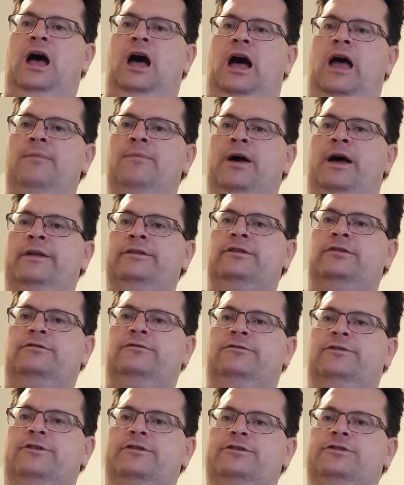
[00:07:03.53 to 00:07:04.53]
I bought the
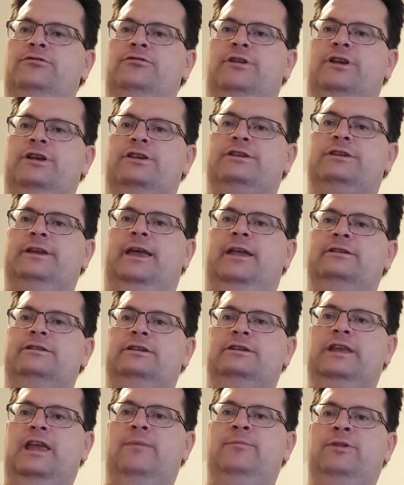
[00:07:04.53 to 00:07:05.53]
first two cassettes,
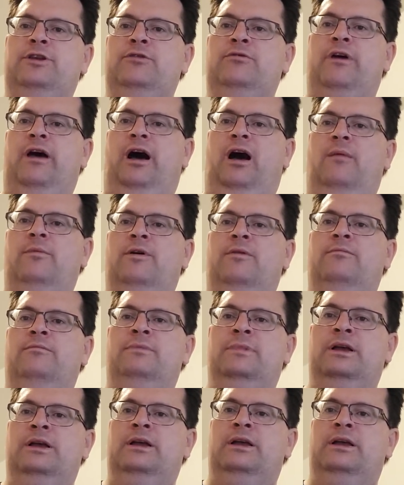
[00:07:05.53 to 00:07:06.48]
the debut album